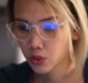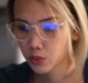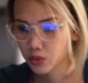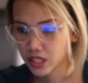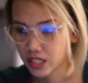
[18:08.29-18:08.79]

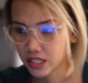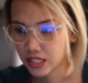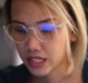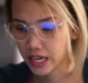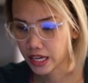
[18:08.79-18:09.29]
within
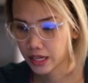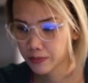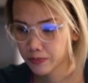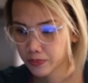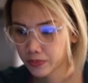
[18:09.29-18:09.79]
the day.
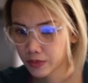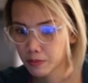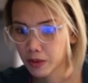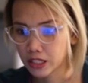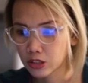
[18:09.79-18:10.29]

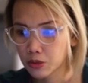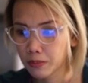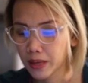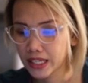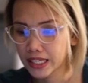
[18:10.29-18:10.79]
But to
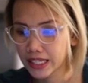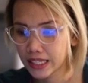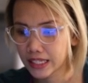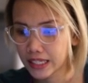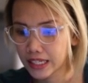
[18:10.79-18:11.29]
make
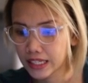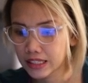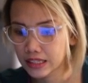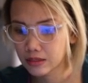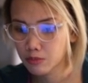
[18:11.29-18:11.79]

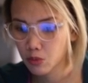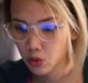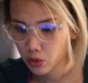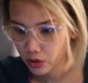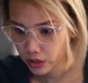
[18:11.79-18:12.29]
it
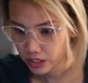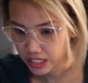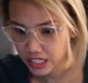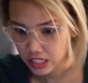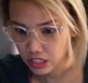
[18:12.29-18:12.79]
more
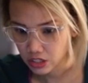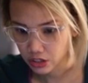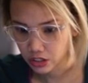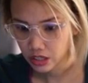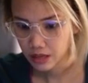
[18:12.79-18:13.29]
easier